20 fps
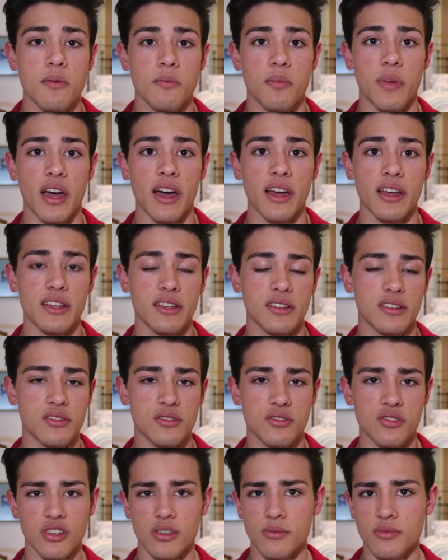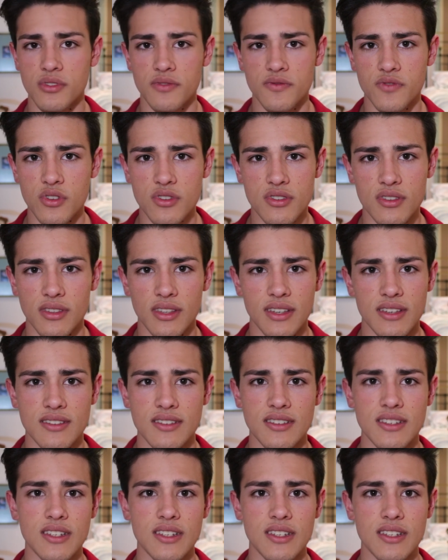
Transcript: But in terms of using these